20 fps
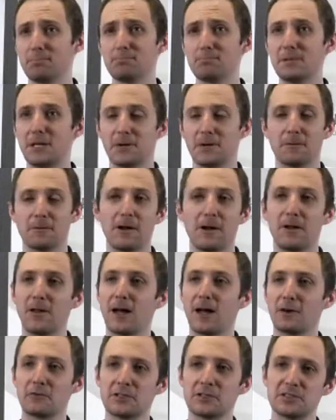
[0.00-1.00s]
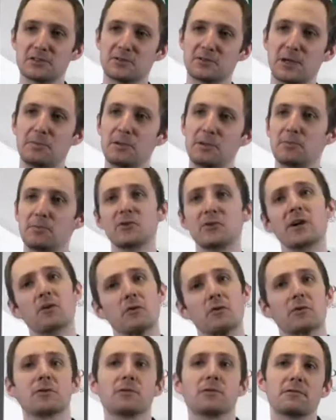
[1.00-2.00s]
a lot of reasons why people
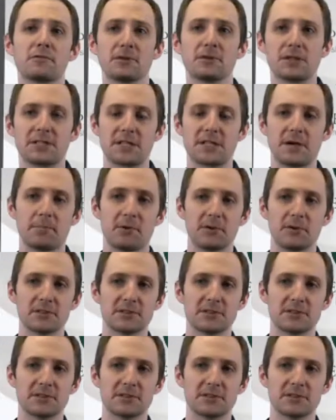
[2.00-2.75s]
don't, for example.